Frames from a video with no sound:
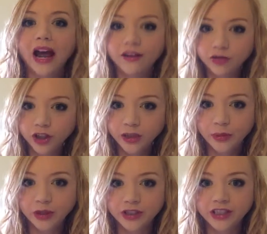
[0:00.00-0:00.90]
every
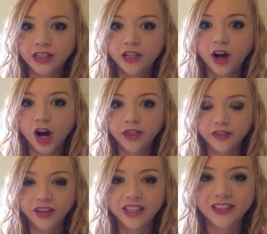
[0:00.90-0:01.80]
person on the
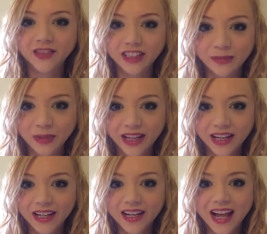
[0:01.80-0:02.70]
face of this
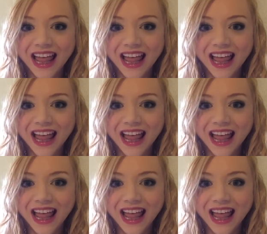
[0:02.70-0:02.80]
planet,